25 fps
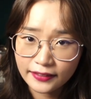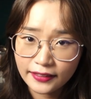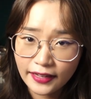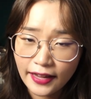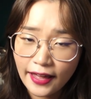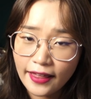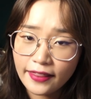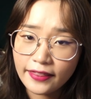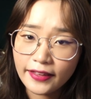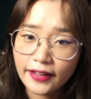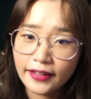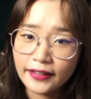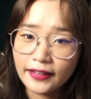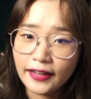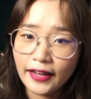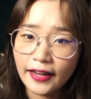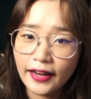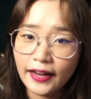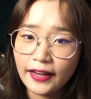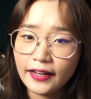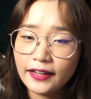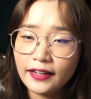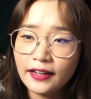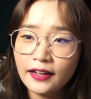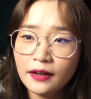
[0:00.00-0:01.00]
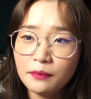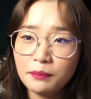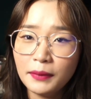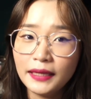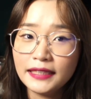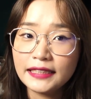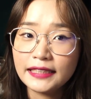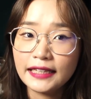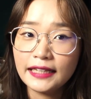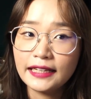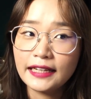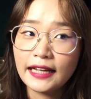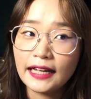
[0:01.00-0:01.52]
and then like my
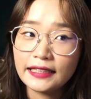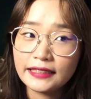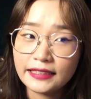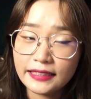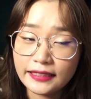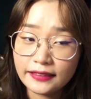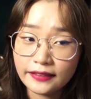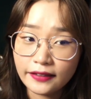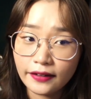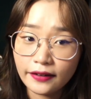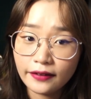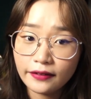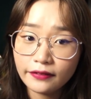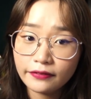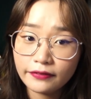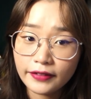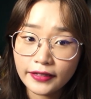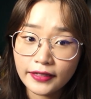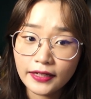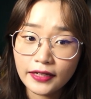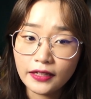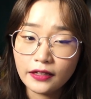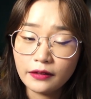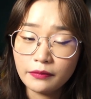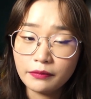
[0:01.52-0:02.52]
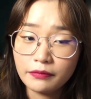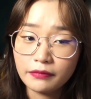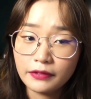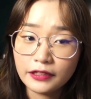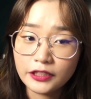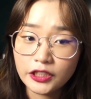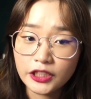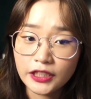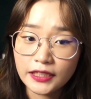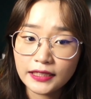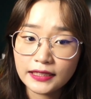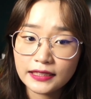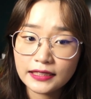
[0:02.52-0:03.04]
skin gets enough and then it
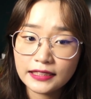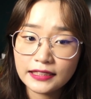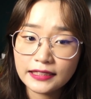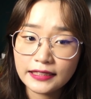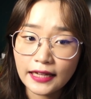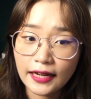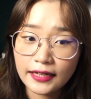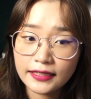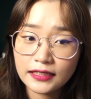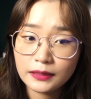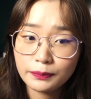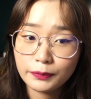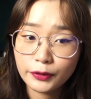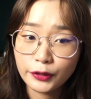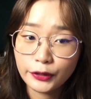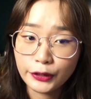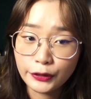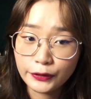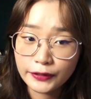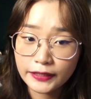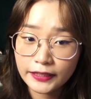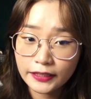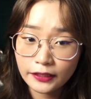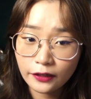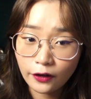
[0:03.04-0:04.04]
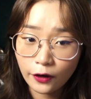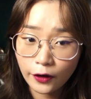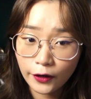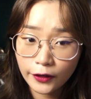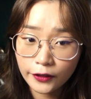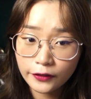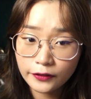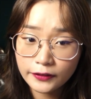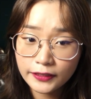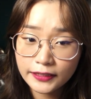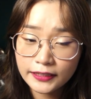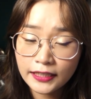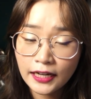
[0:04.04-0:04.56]
just starts producing
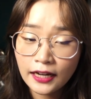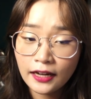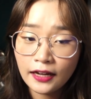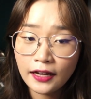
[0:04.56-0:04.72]
oils,